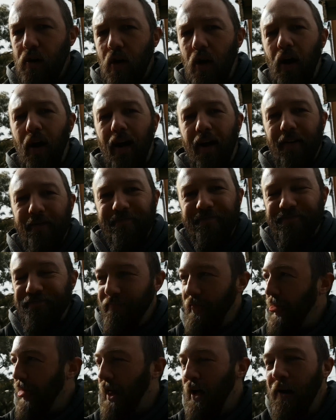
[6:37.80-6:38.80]
Huh.
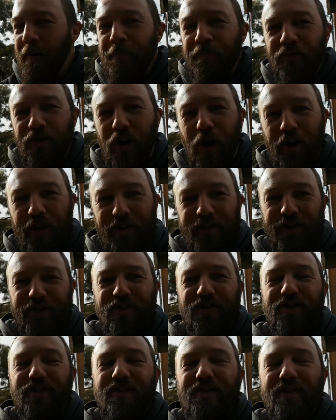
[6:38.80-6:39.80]

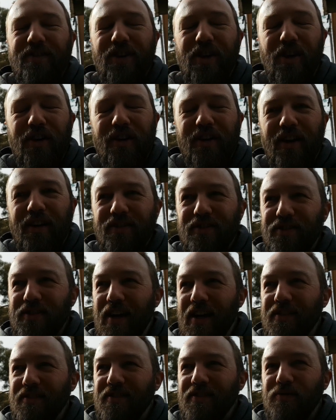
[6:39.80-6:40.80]
Coconut
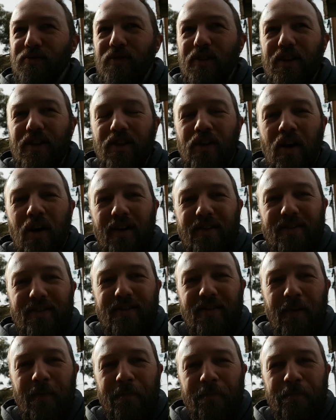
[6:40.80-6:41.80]
just adds this really
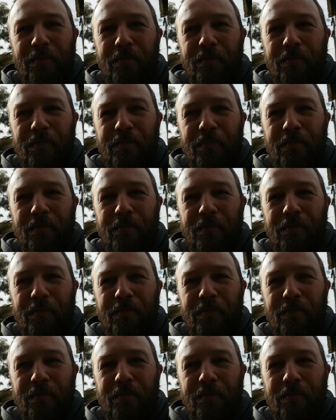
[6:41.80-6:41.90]
nice.